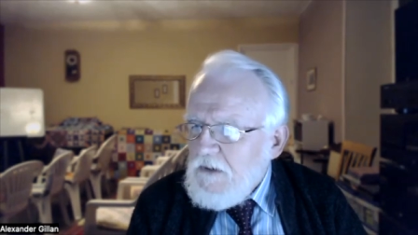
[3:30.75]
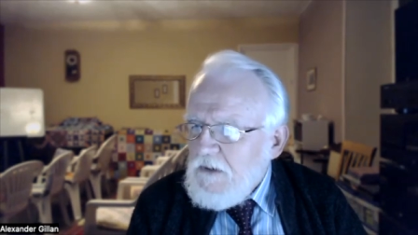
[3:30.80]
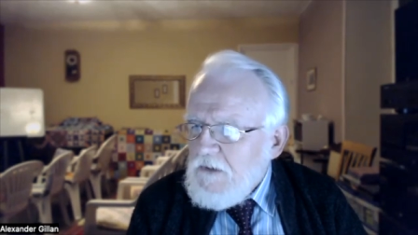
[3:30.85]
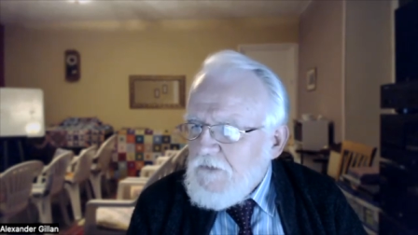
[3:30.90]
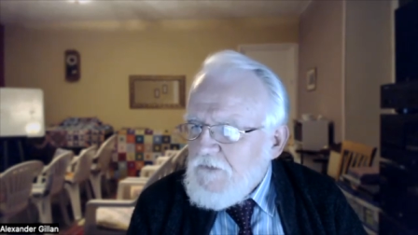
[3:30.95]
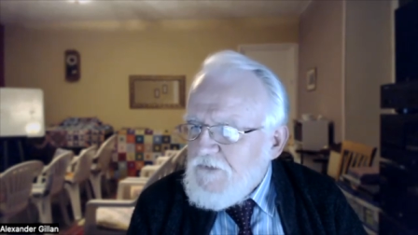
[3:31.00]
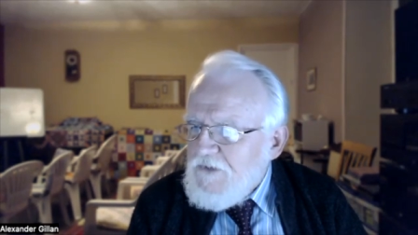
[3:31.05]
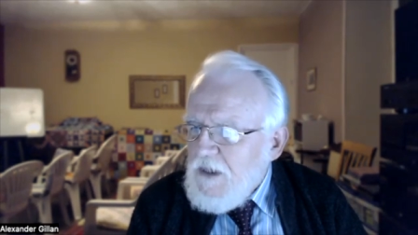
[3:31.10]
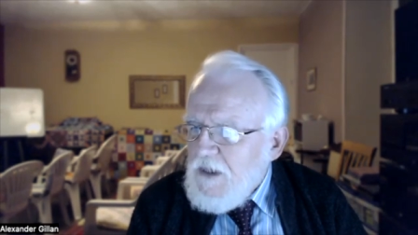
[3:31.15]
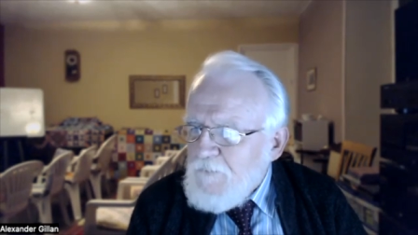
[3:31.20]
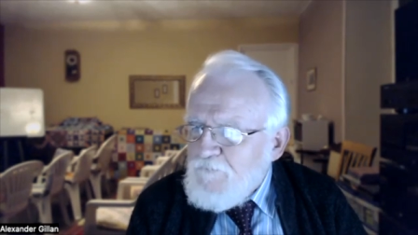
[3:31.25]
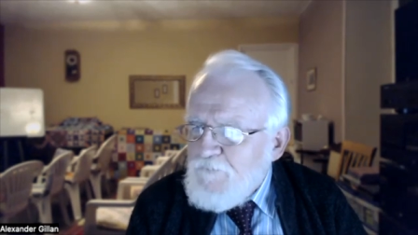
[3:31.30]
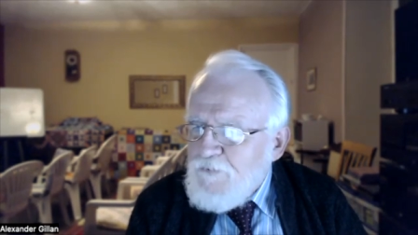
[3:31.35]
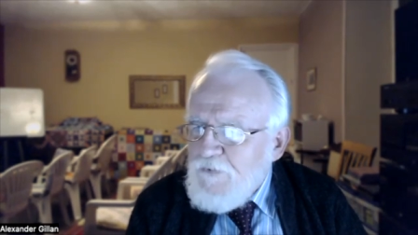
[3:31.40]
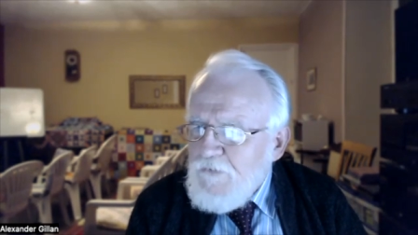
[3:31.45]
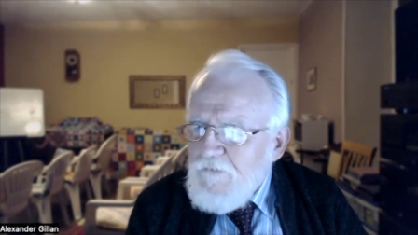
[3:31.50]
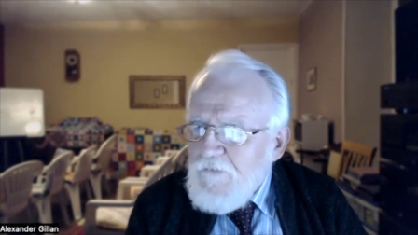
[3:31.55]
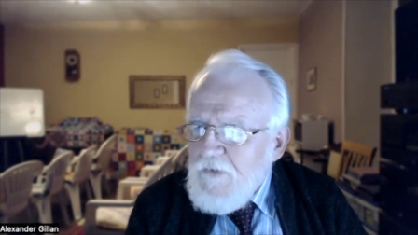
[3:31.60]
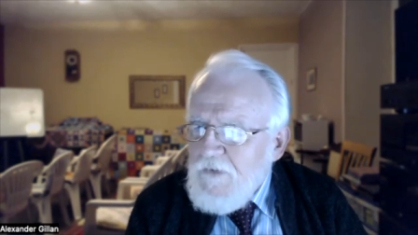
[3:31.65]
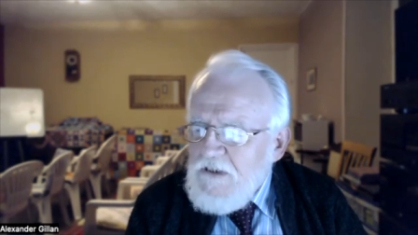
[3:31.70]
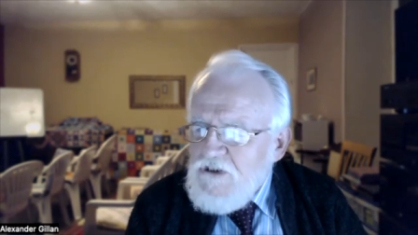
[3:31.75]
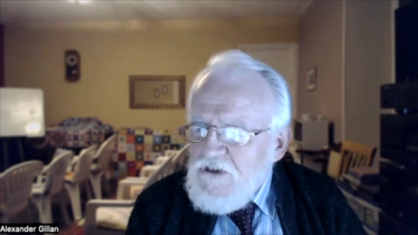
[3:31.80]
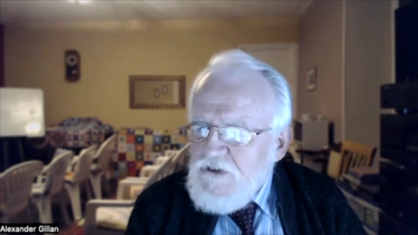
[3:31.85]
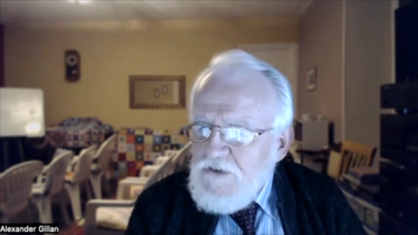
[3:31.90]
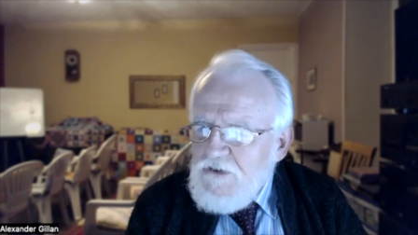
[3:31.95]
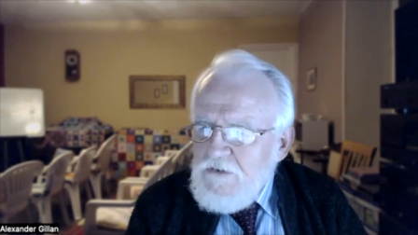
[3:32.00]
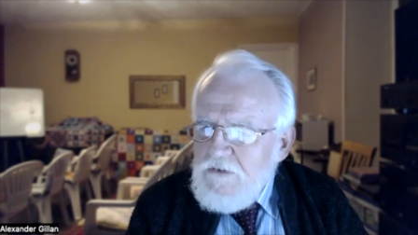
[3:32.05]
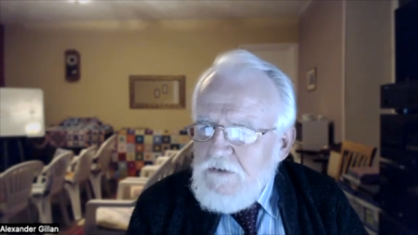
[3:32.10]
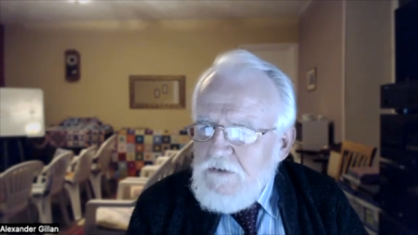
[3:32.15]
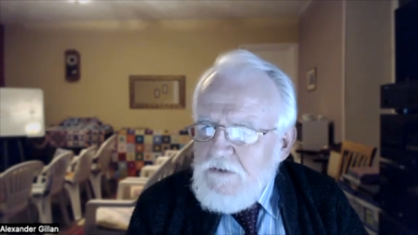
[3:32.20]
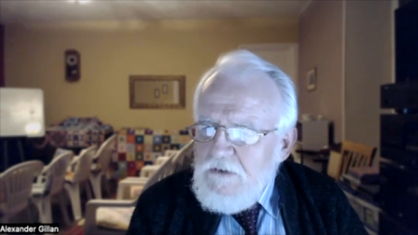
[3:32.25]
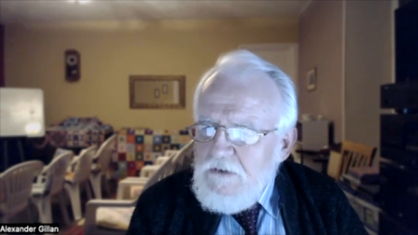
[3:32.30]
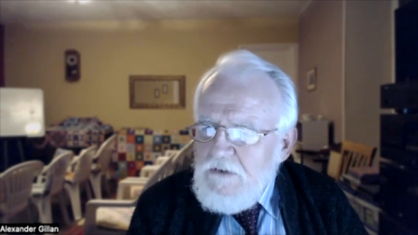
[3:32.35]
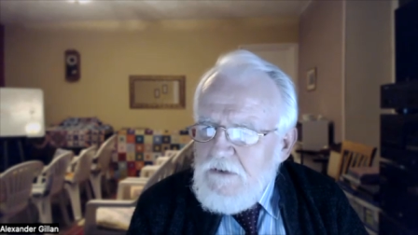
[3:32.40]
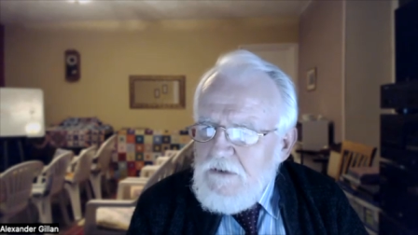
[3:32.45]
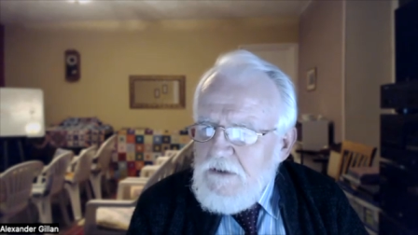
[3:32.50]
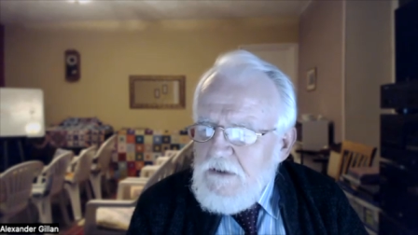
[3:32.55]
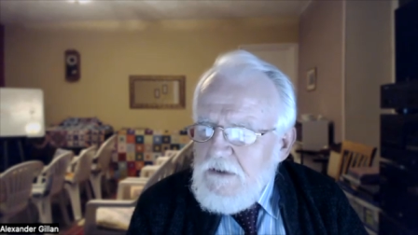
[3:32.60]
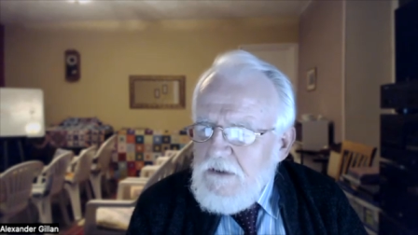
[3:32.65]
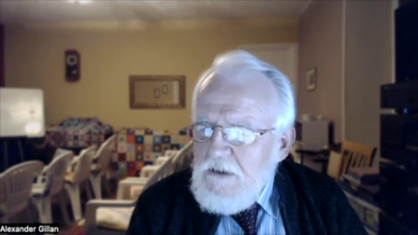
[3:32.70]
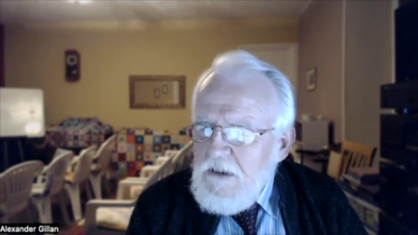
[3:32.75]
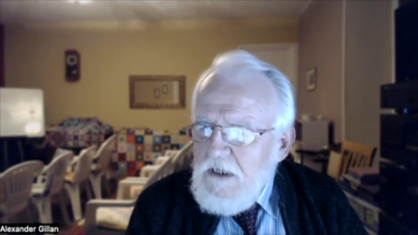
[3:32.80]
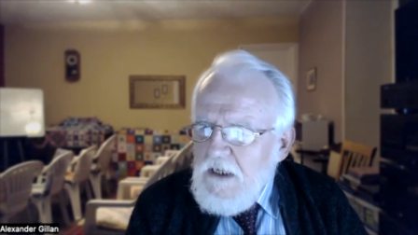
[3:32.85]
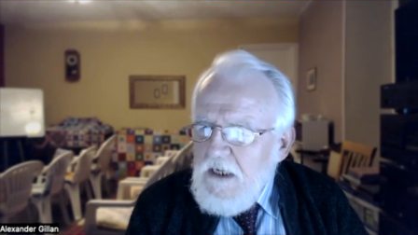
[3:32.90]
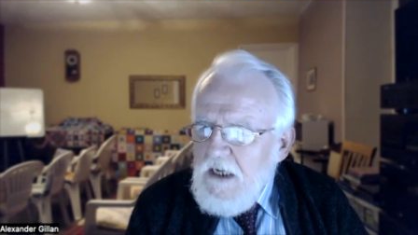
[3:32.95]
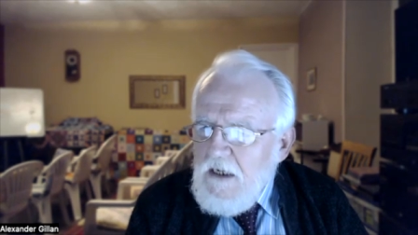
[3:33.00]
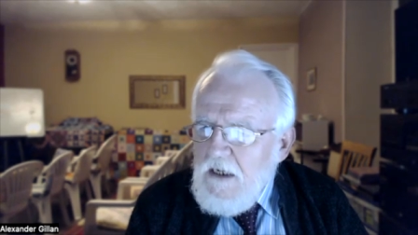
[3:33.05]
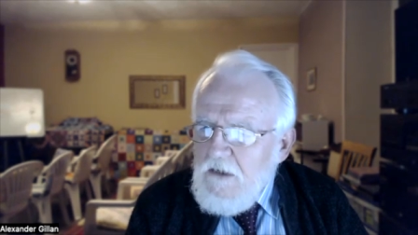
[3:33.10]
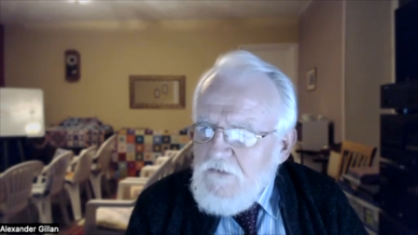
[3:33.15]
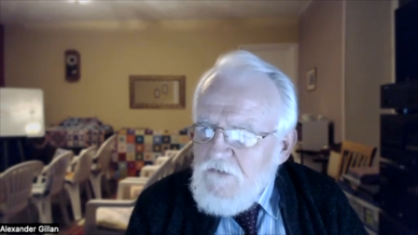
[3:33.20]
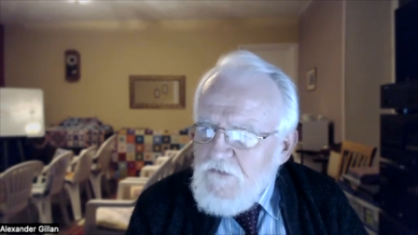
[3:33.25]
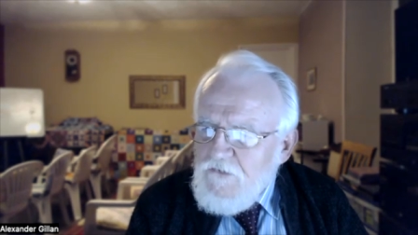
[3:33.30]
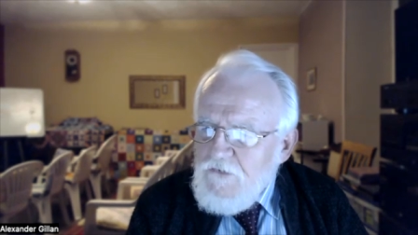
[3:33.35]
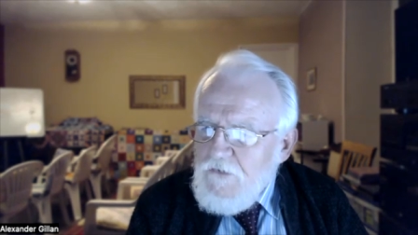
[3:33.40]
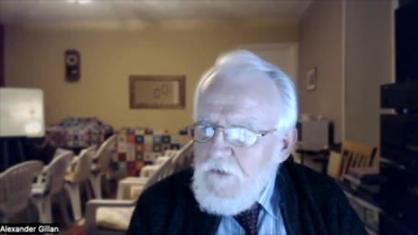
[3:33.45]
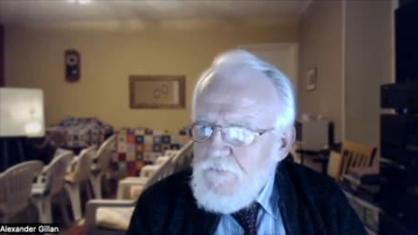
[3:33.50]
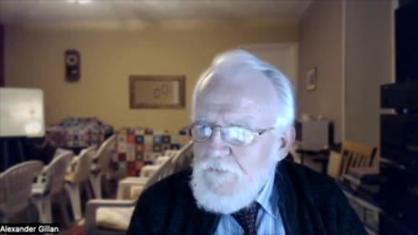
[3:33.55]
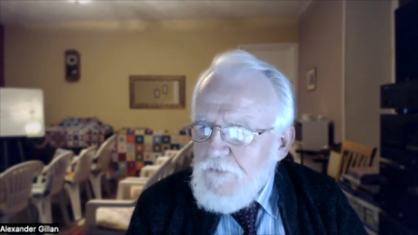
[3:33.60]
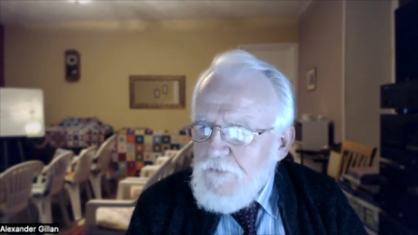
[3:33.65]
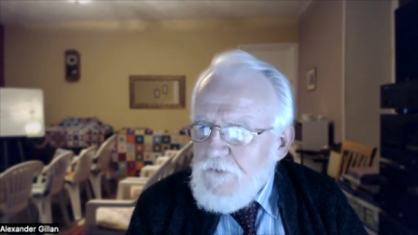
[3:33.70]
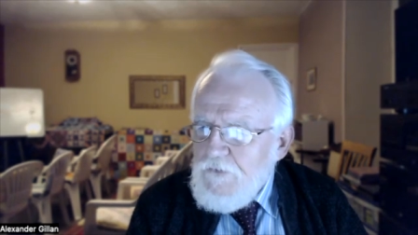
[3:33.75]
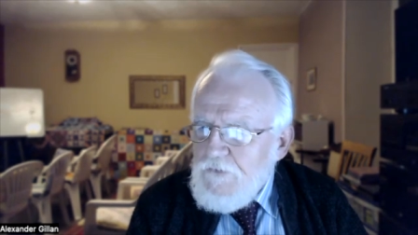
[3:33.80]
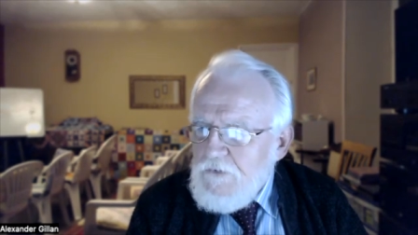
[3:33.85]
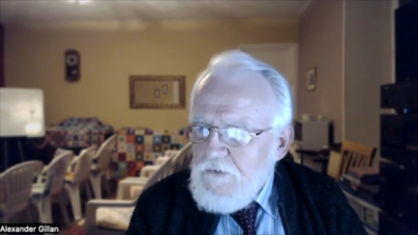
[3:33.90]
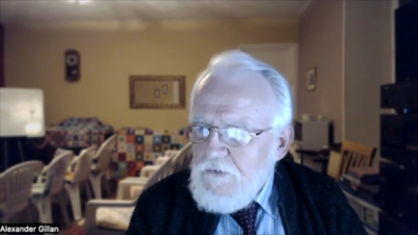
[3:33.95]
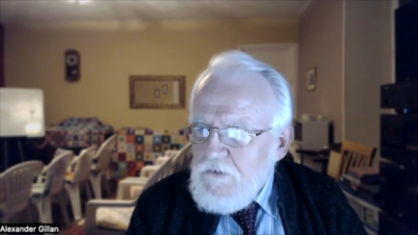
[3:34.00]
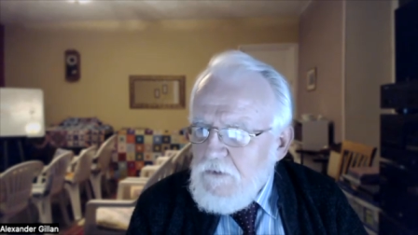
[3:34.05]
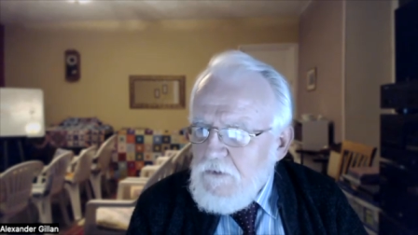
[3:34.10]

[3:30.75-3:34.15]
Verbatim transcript: and deprivation are suffered,